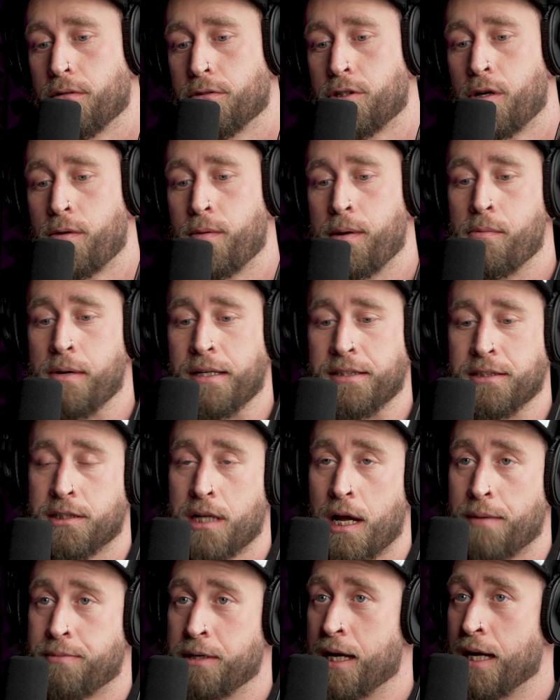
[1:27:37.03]
So we went and
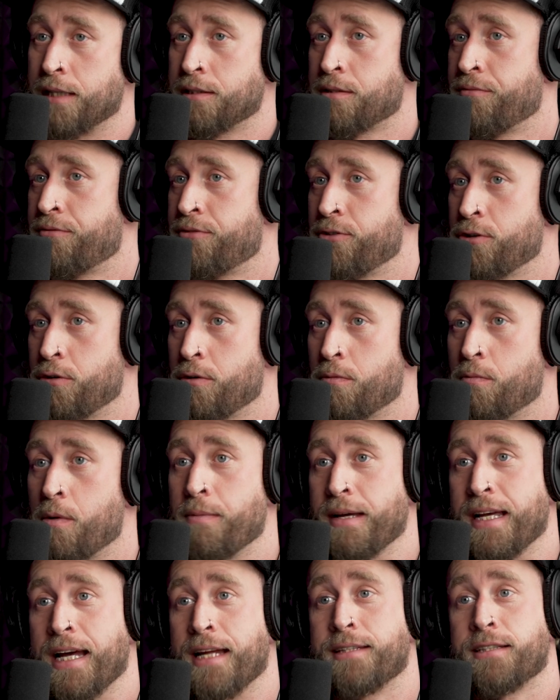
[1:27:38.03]
stopped and got some food. And
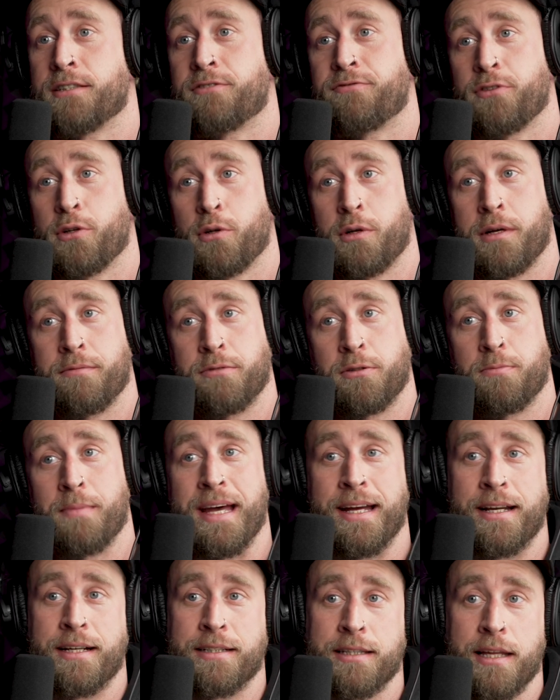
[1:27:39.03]
when we got this food, it was
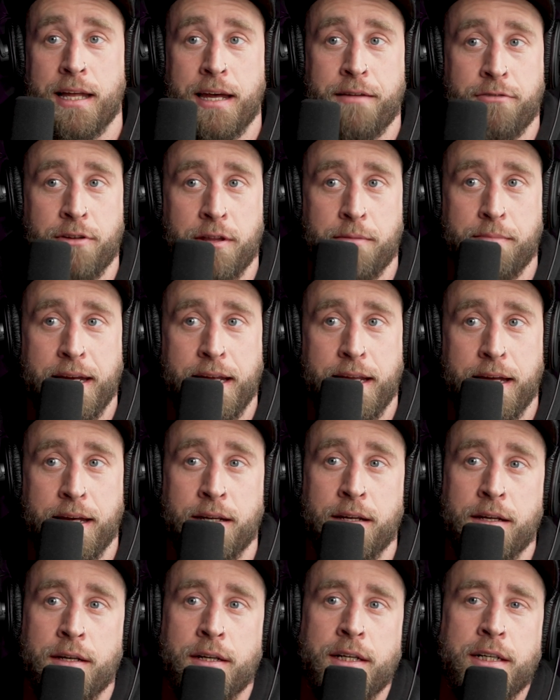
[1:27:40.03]
making us late for the
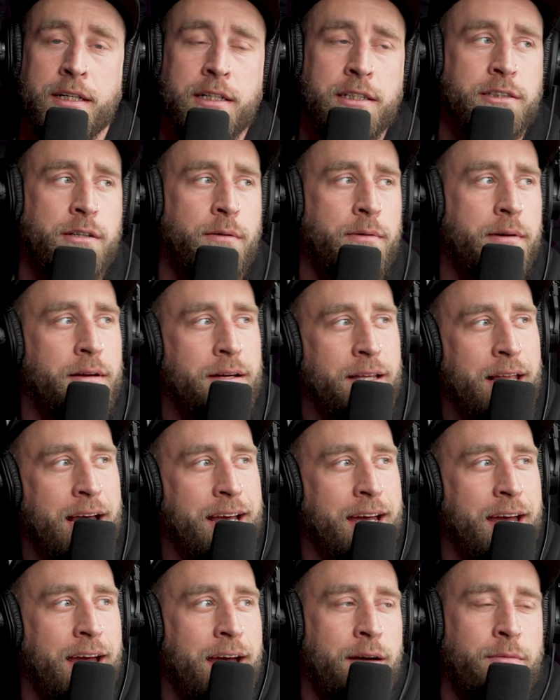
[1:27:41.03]
meeting. So we were
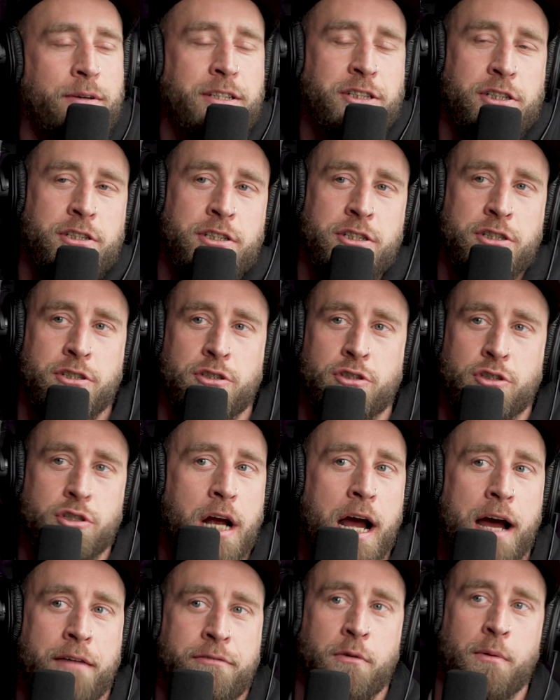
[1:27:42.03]
like, we should just
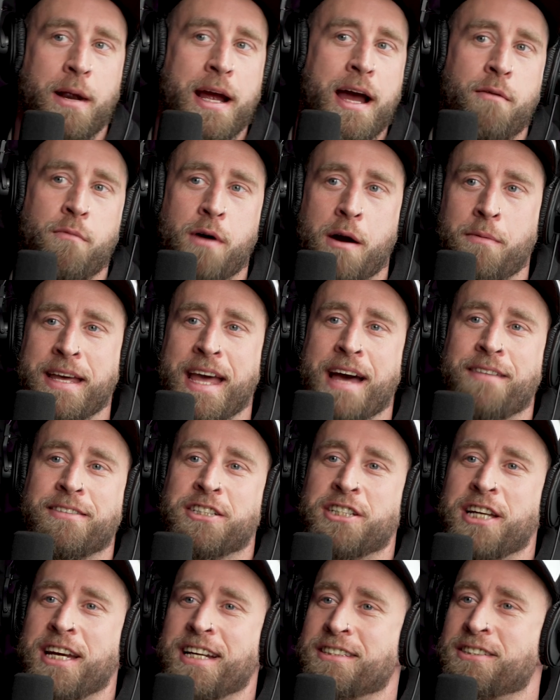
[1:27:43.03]
drive around. While we have
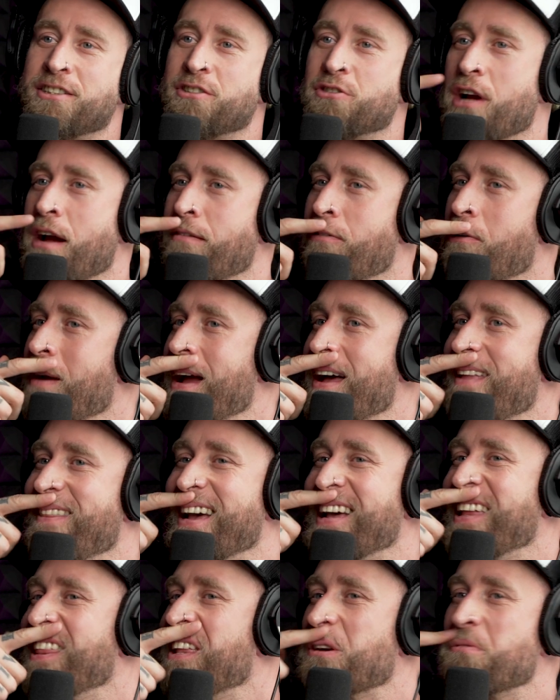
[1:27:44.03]
a chance to drive
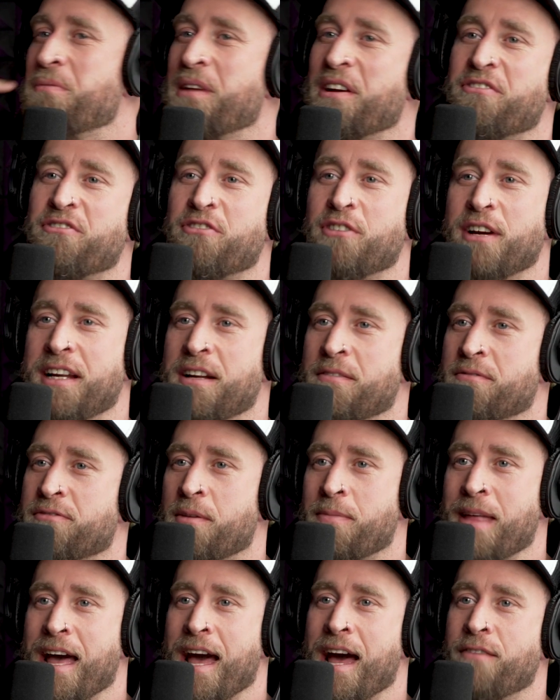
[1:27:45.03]
around, like a little bit of freedom
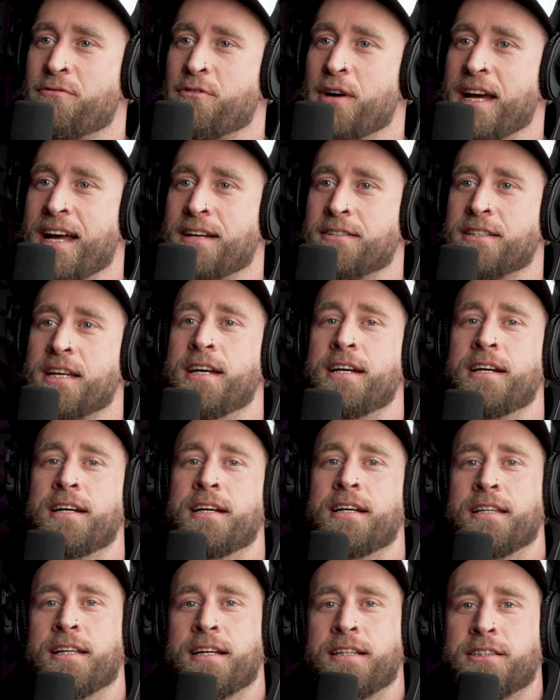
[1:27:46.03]
from the halfway house,
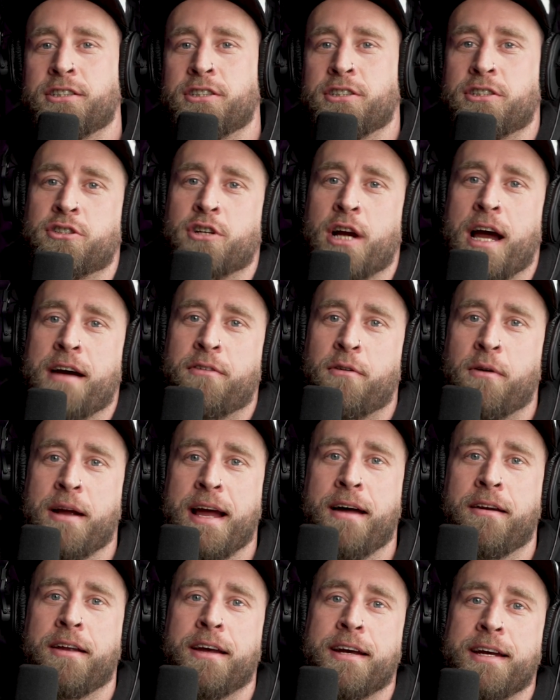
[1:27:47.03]
let's just drive
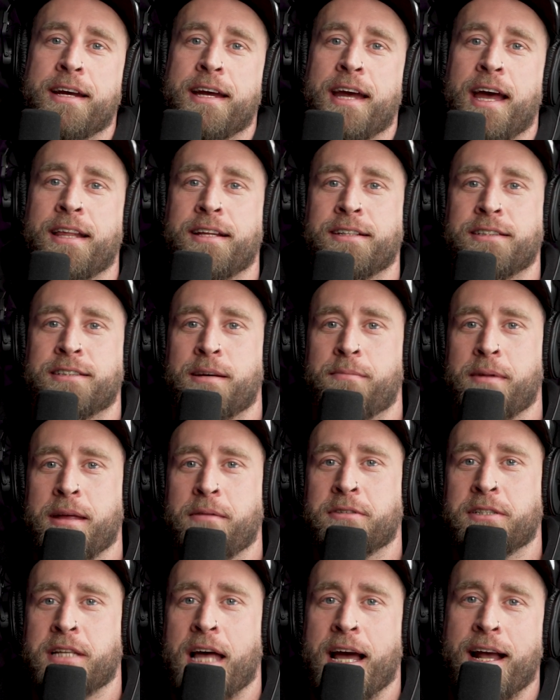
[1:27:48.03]
around. And then
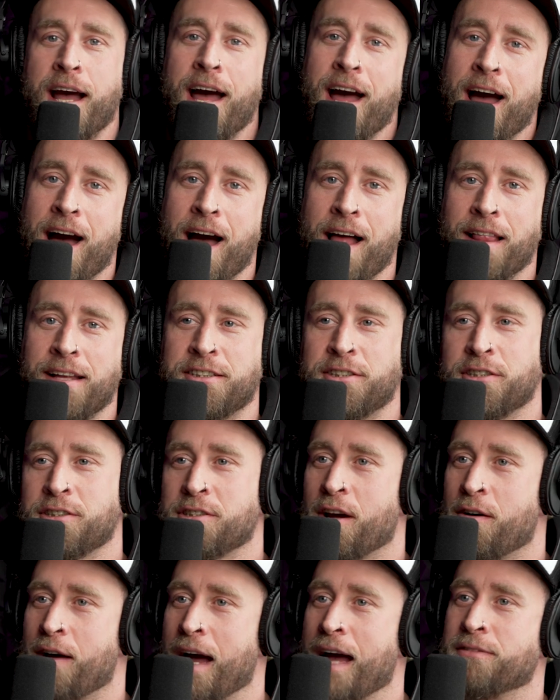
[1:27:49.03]
somebody was like, let's
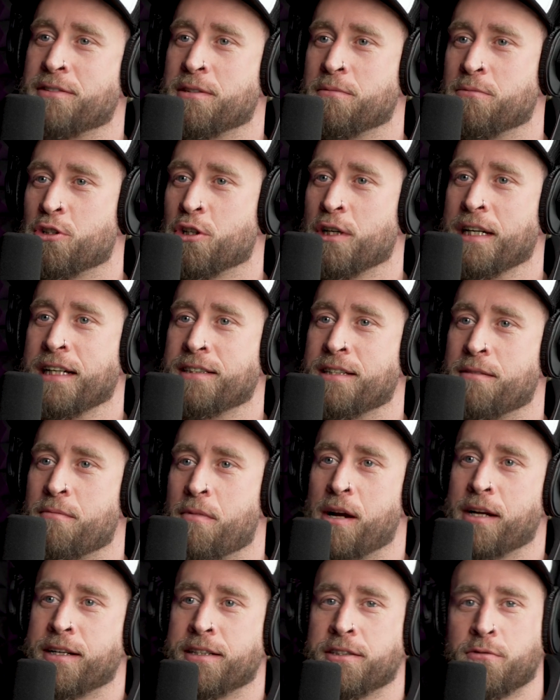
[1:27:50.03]
just go have some drinks
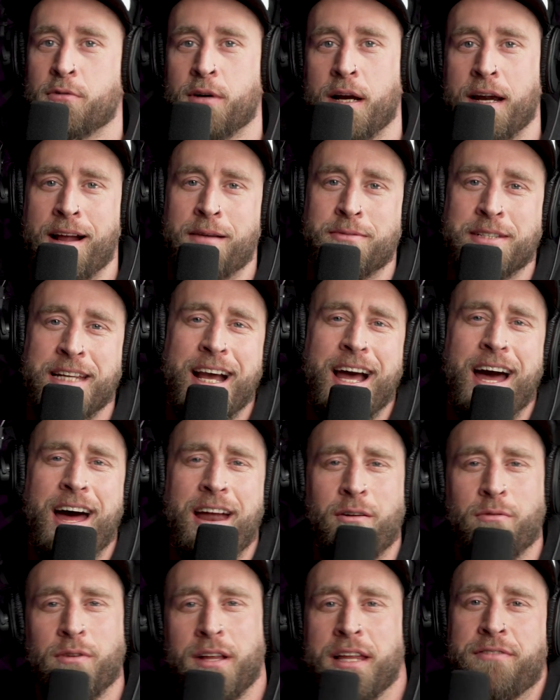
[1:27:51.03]
in Market Square. And I was like,
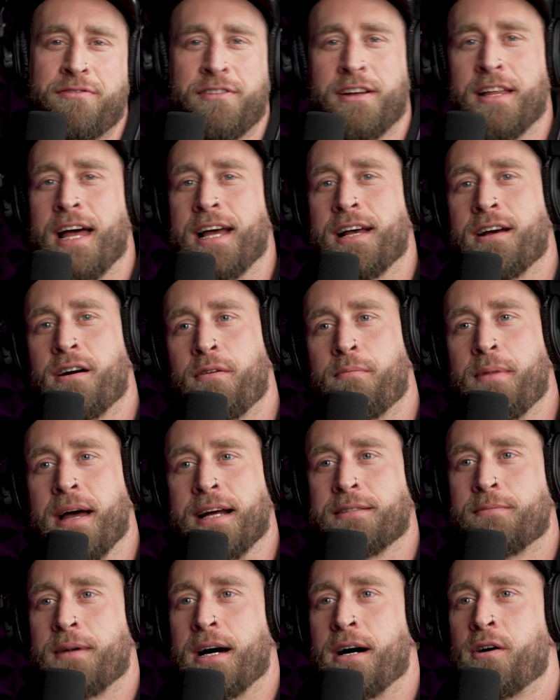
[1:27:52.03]
I don't really feel like going
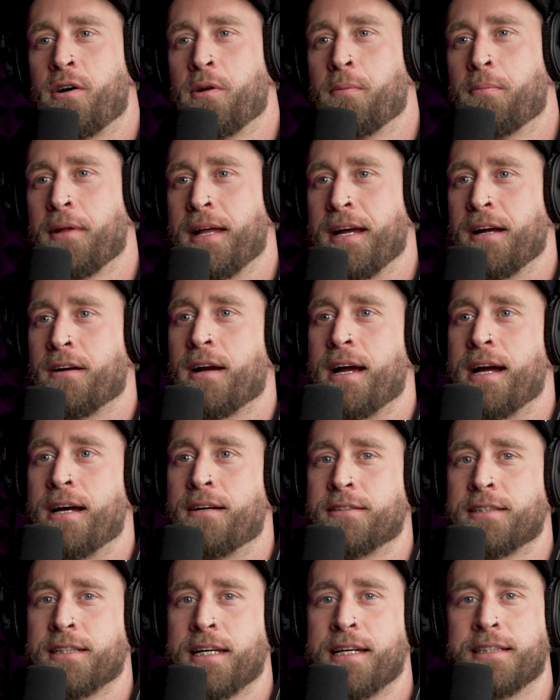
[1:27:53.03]
back to my old
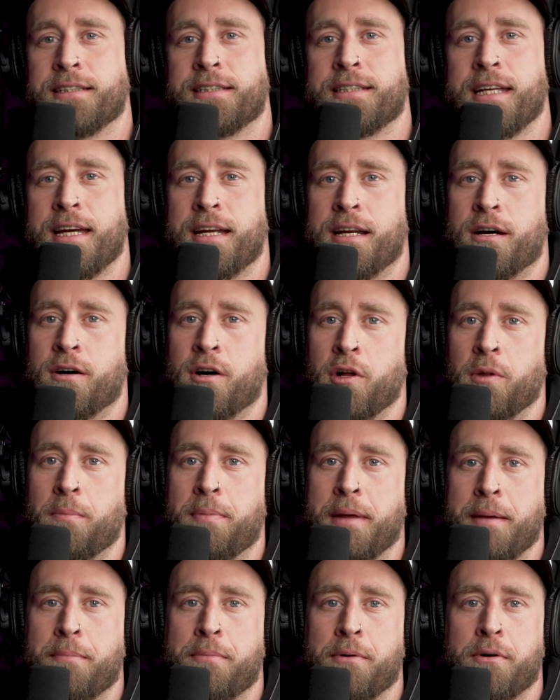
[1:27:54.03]
playgrounds and seeing
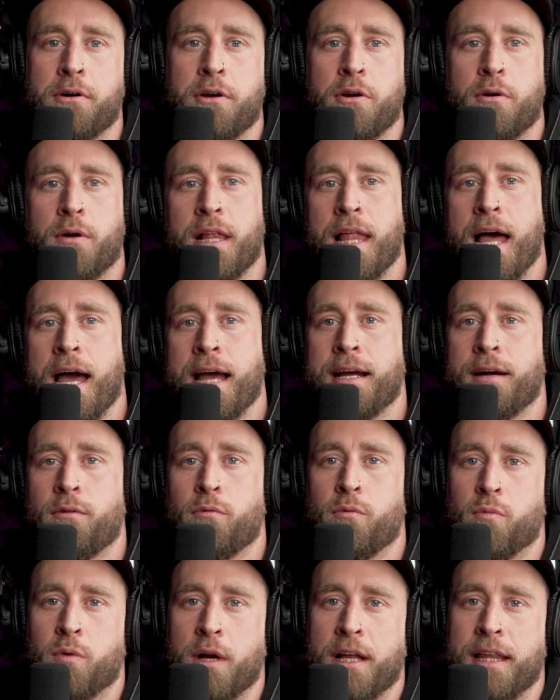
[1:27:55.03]
old people who are like
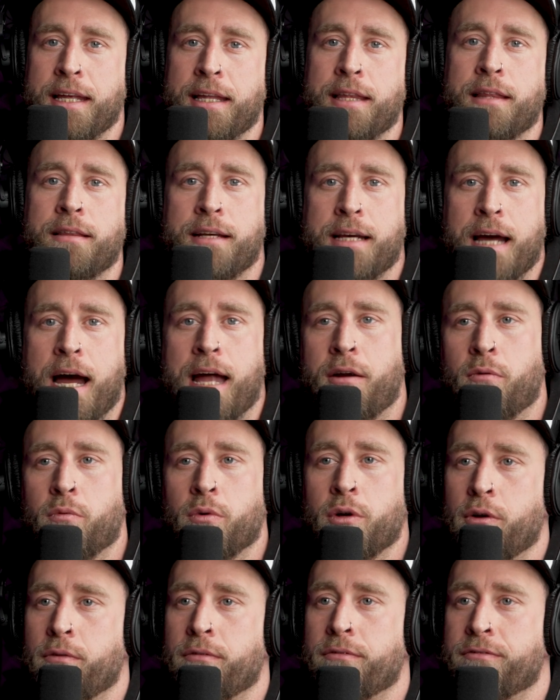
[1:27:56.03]
really kind
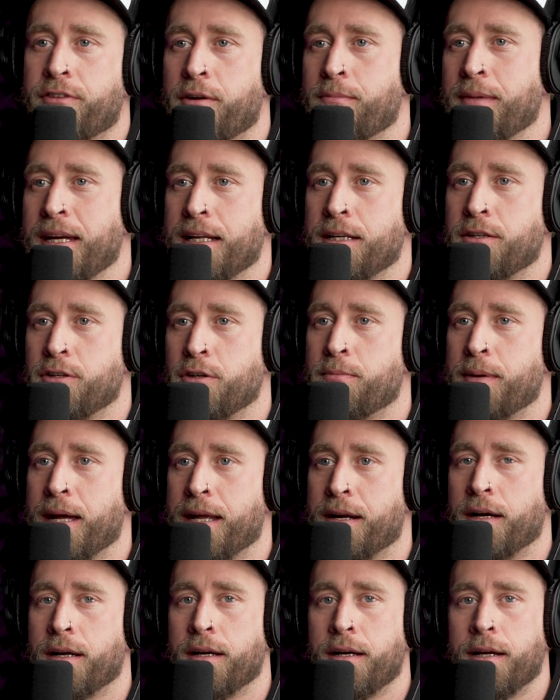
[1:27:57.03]
of rooting for me to do
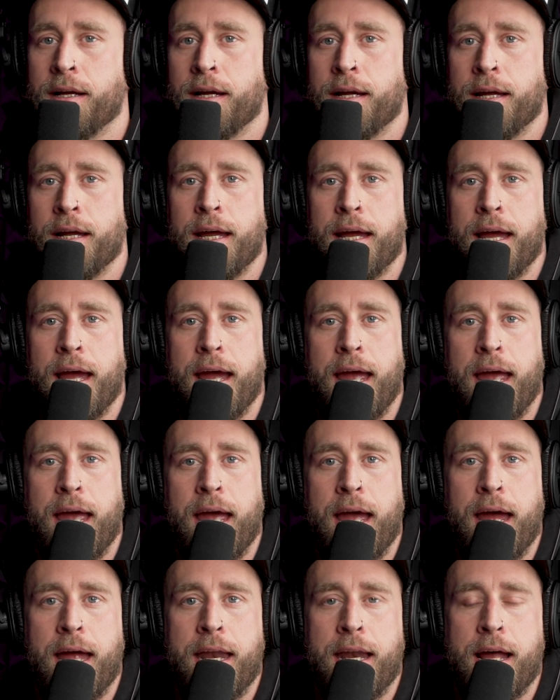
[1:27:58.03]
better. Yeah.
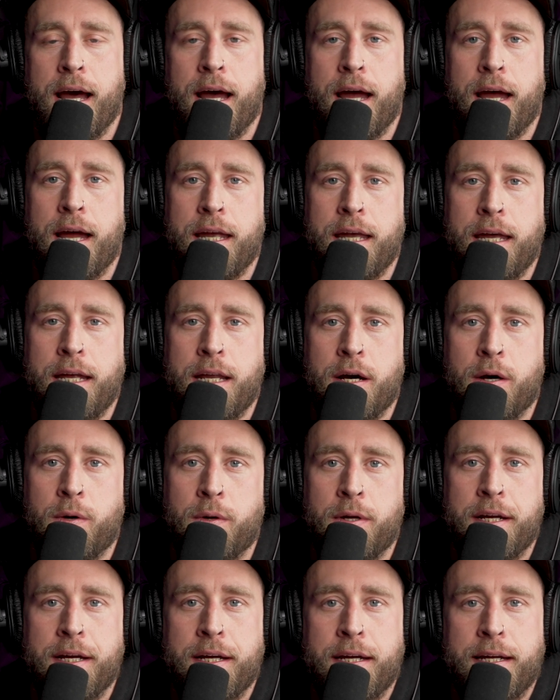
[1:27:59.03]
And, you
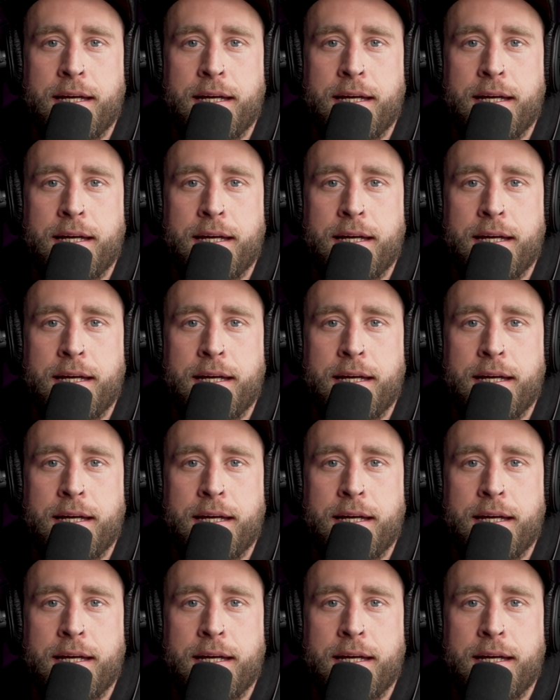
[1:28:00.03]
know,